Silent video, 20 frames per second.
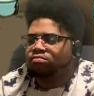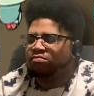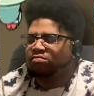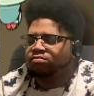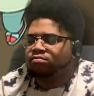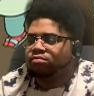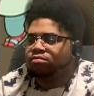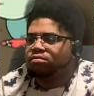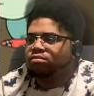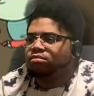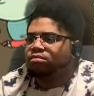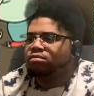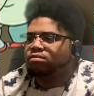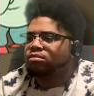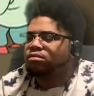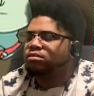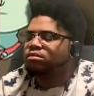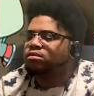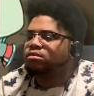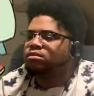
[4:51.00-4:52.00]

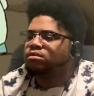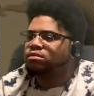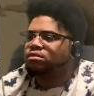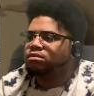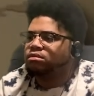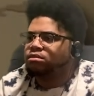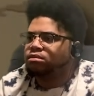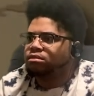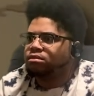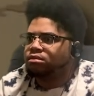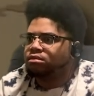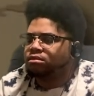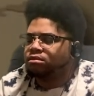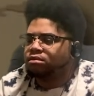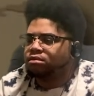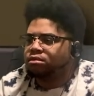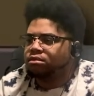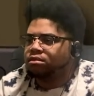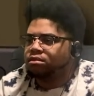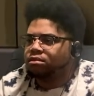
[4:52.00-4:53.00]

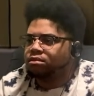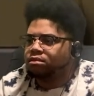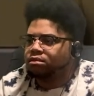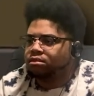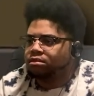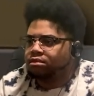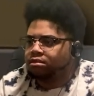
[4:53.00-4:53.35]
No one is speaking in this clip.